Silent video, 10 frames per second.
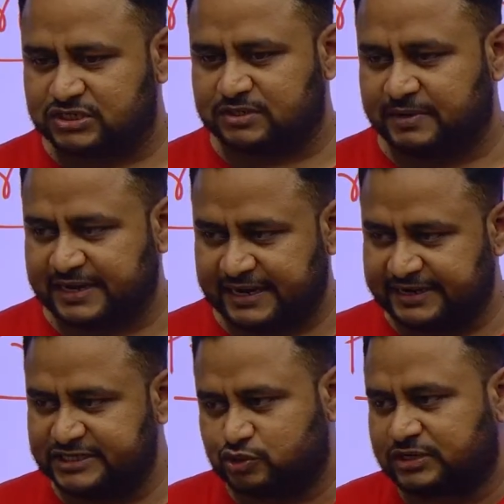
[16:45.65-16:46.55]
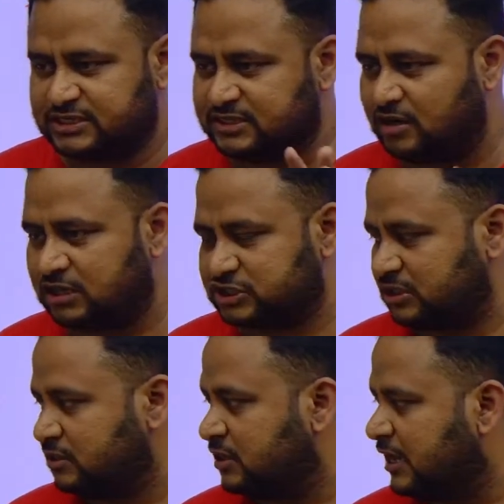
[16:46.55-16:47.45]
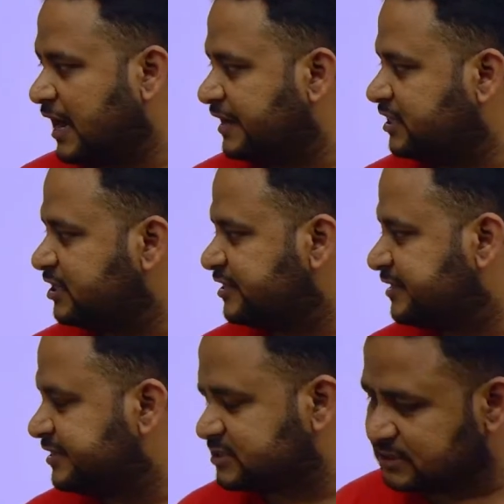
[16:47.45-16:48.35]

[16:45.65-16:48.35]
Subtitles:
My end is to reach the hostel. Another thing is,